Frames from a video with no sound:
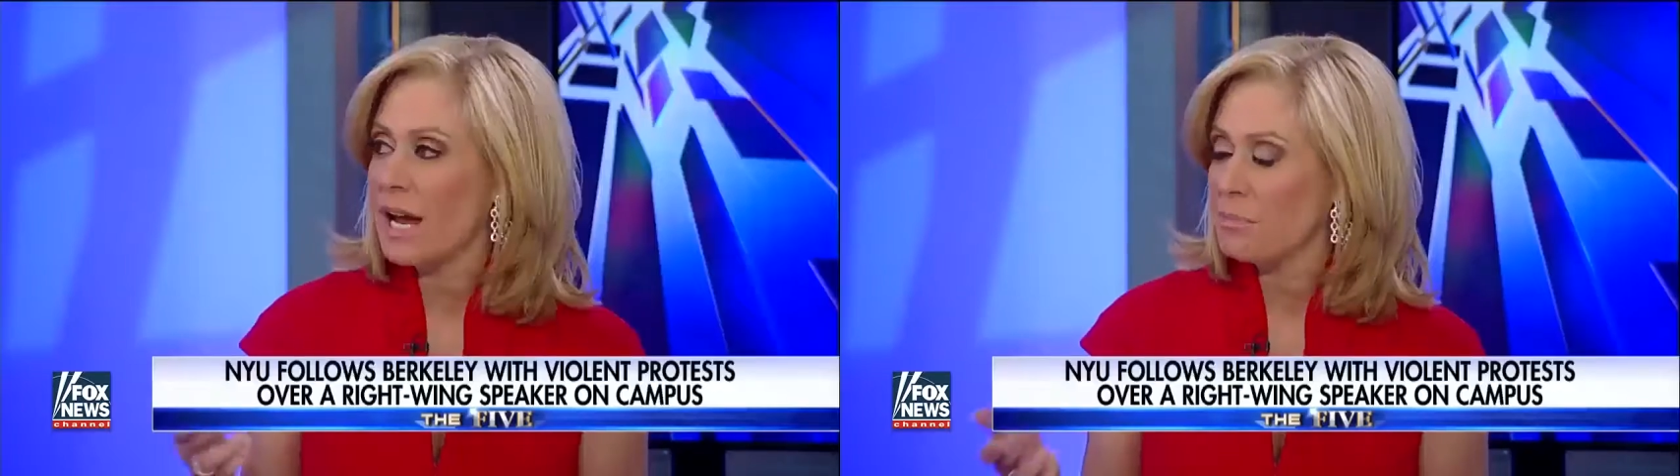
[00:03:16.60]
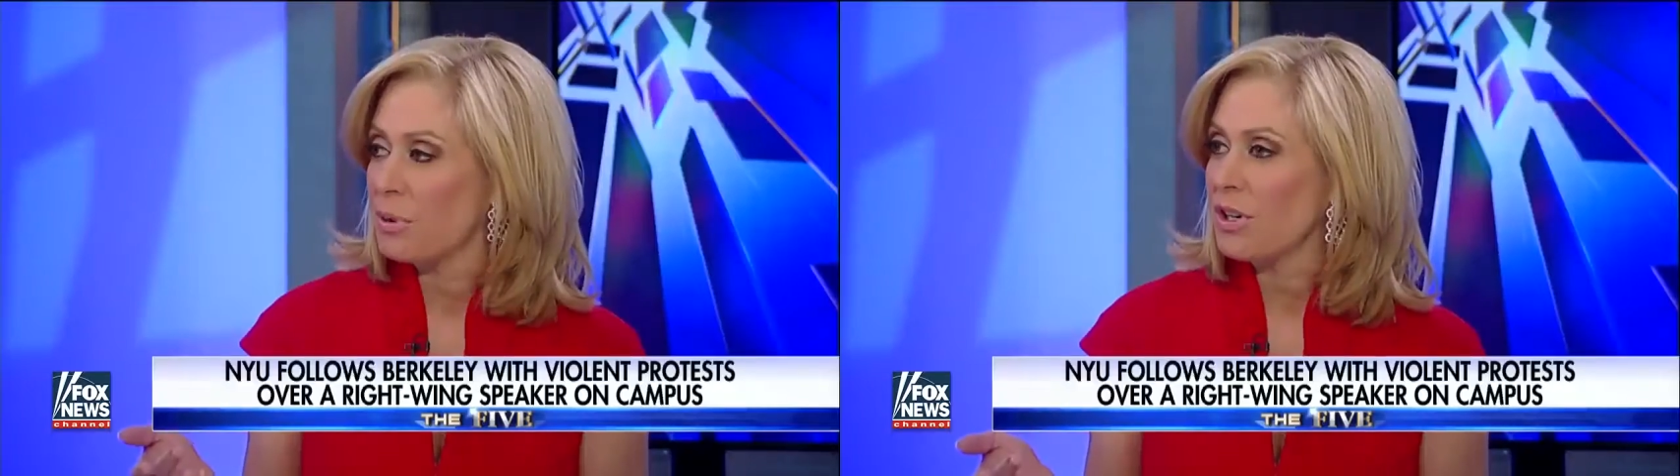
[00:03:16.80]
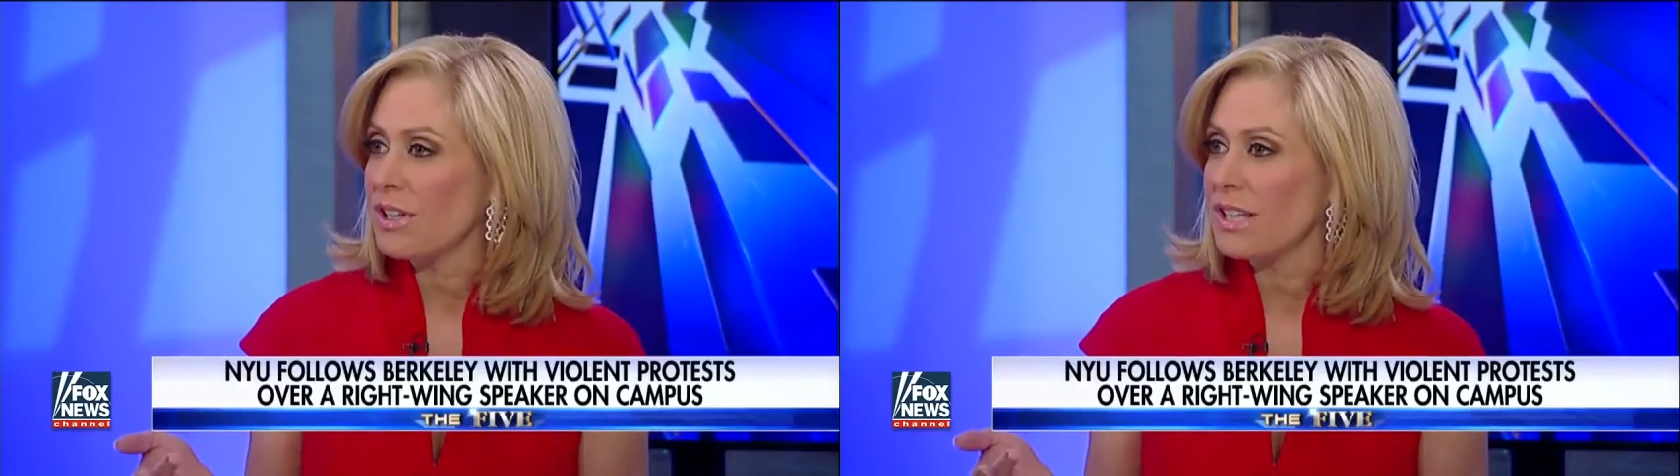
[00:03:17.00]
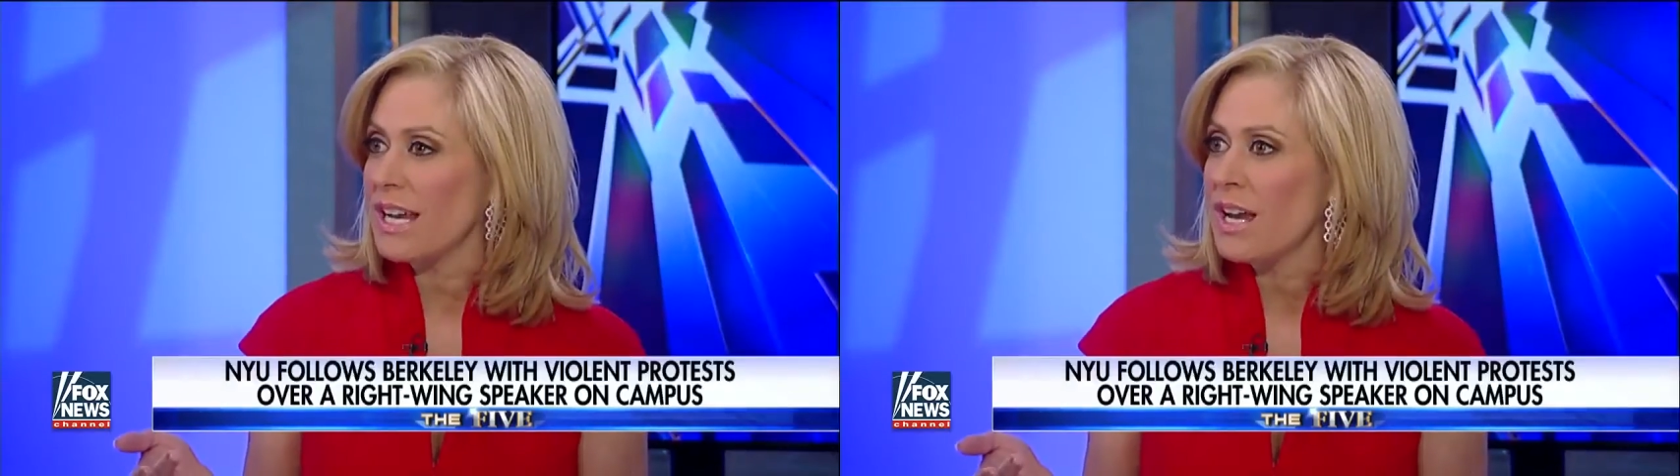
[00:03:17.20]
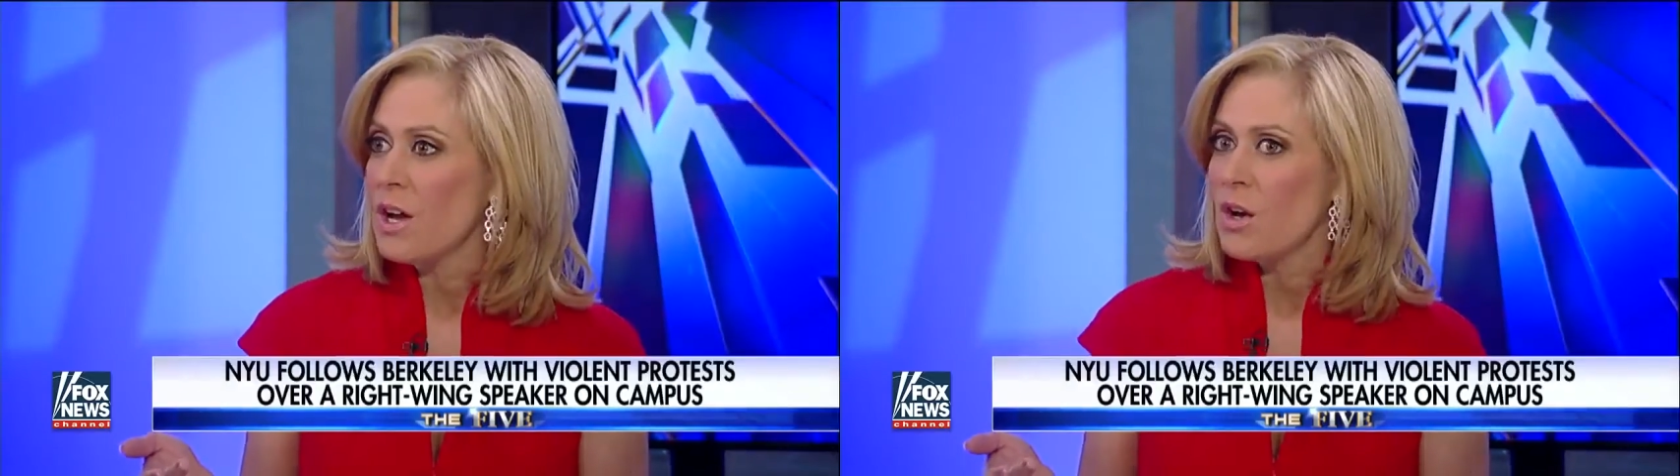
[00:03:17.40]
at
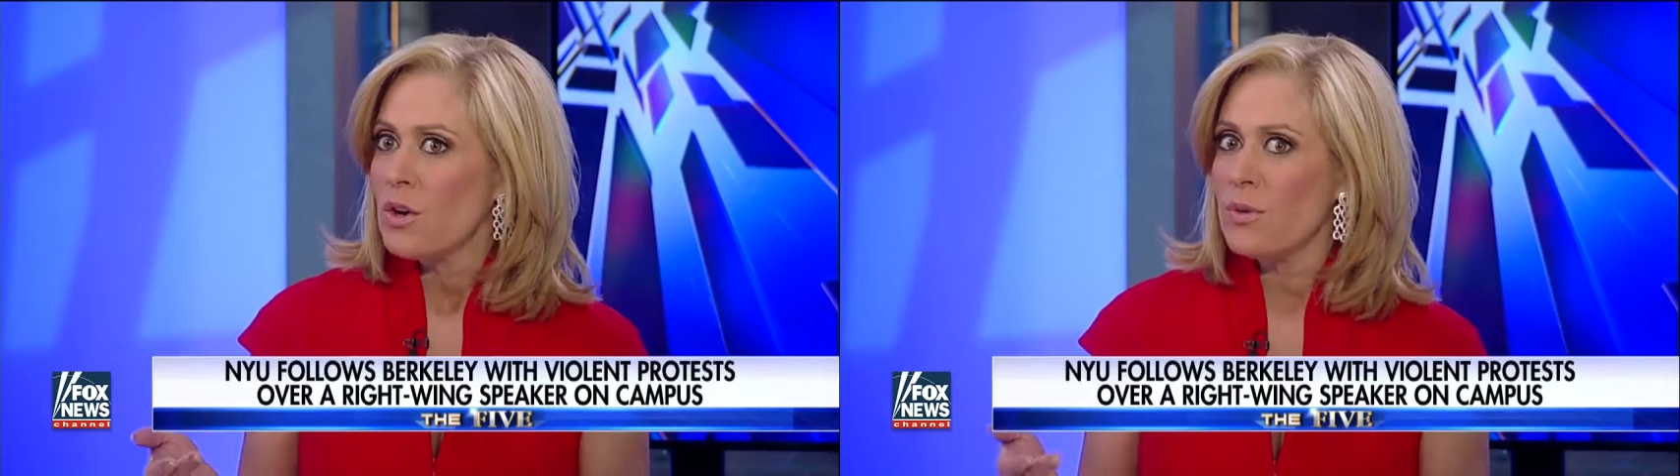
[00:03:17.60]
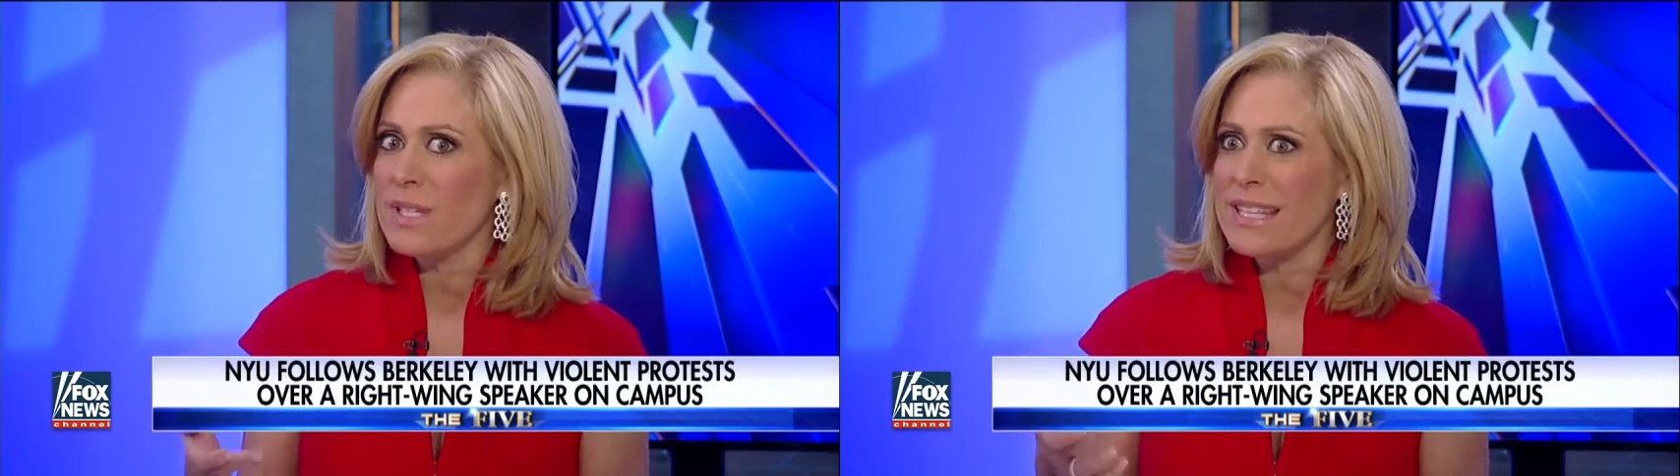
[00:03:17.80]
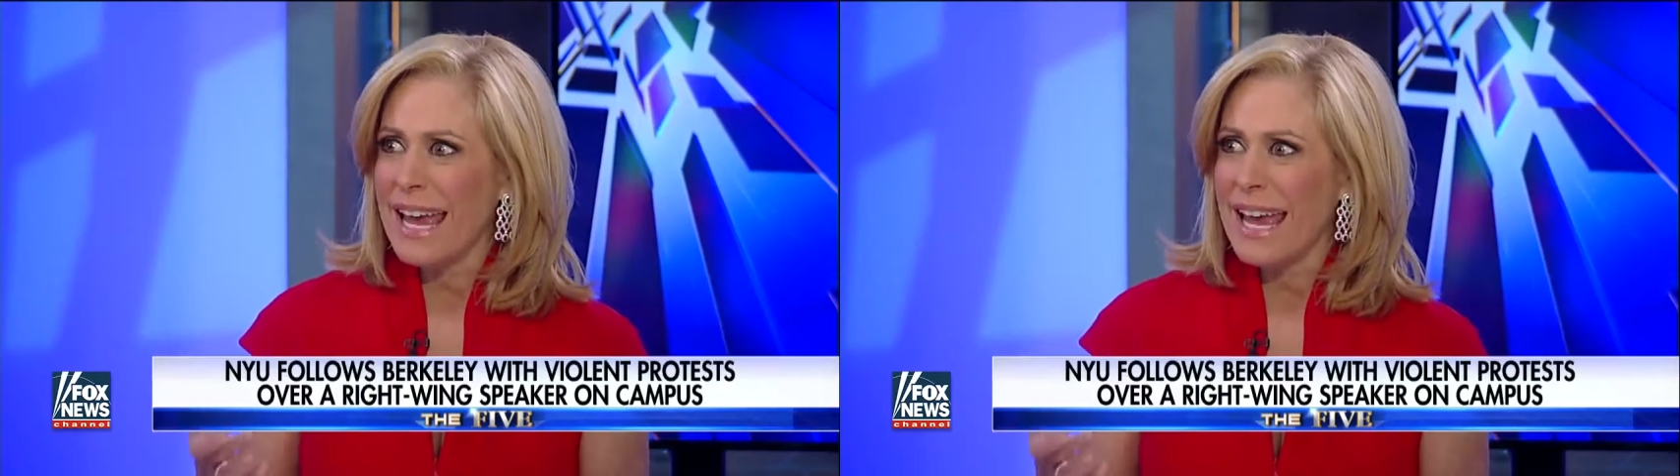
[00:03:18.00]
Berkeley who is